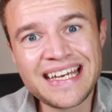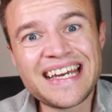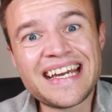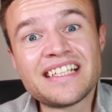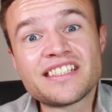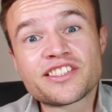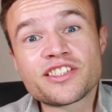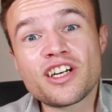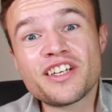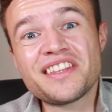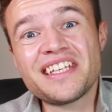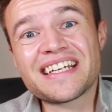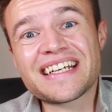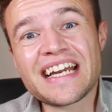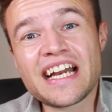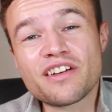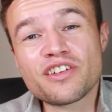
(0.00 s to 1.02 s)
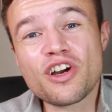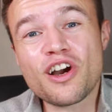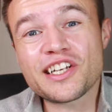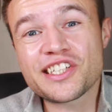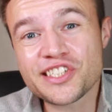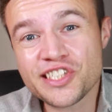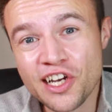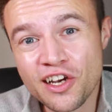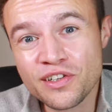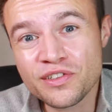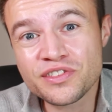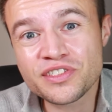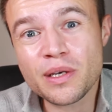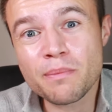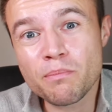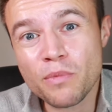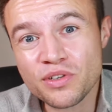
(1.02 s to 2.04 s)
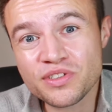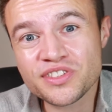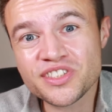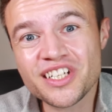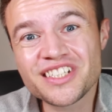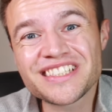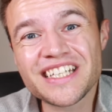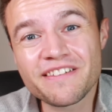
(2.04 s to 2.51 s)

Inside the account, I chose Monzo's